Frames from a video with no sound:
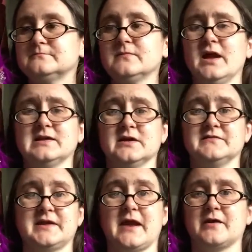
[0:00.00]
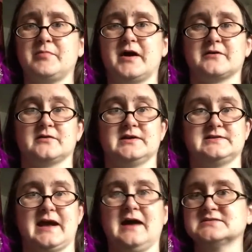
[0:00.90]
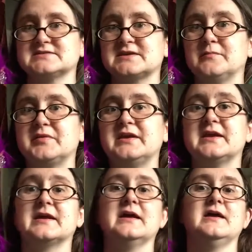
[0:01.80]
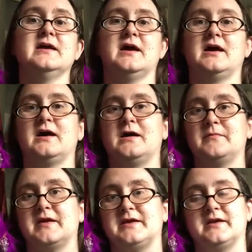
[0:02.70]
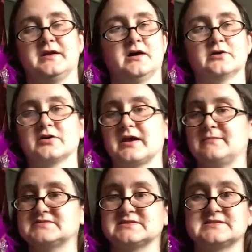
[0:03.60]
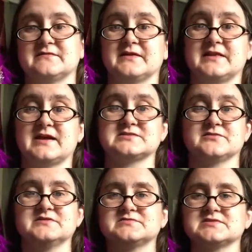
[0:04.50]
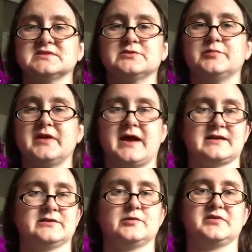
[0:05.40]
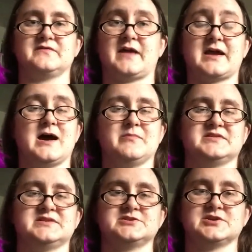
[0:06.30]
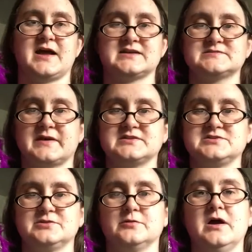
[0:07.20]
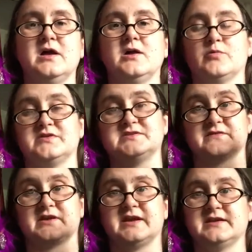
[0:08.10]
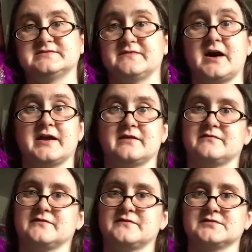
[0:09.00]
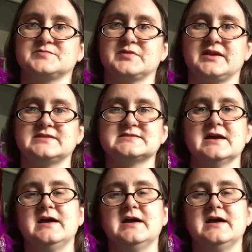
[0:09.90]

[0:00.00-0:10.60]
I love in Harry Potter, like the houses competing, and then Hunger Games and stuff like that. So this was a little bit, had a little bit of that competition aspect too, with different kids vying for first place,